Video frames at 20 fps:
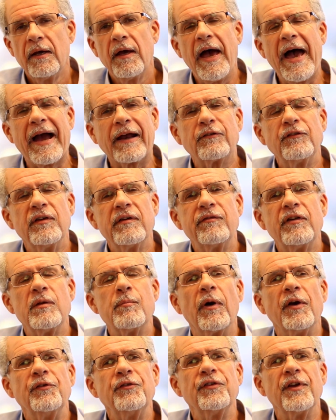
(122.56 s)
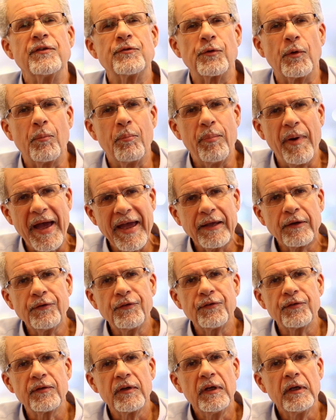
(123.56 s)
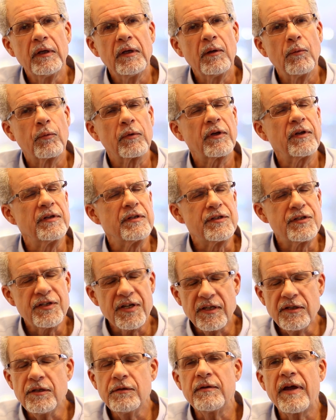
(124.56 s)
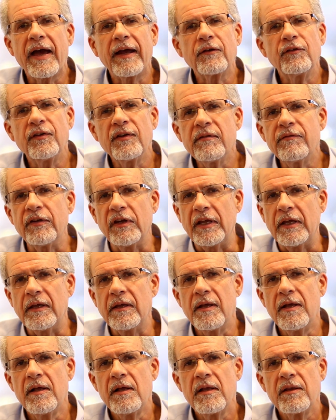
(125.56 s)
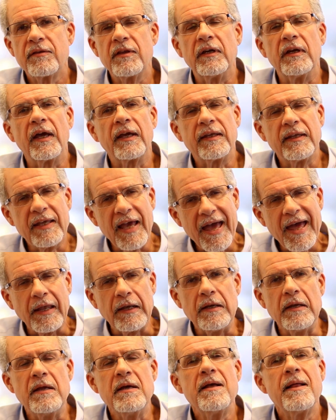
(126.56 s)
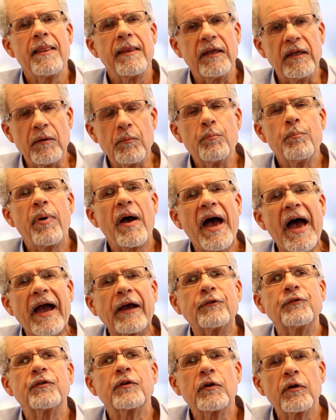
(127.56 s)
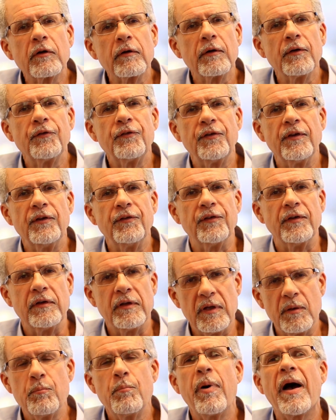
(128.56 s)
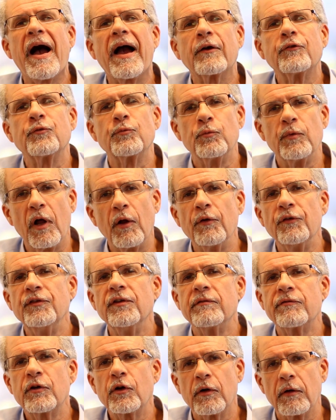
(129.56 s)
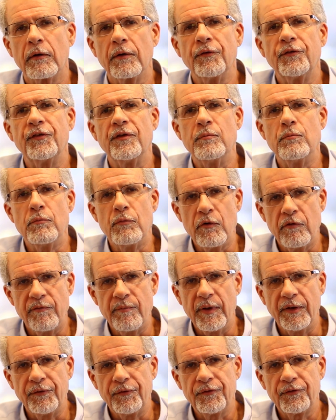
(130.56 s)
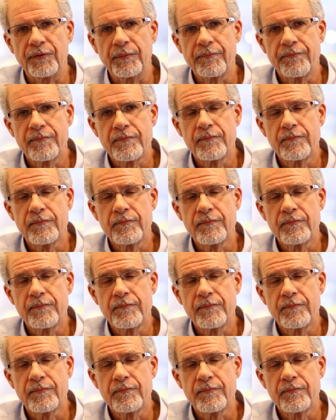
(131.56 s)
activity by central banks, continued activity that, again, impacts currencies and impacts relative currency movements.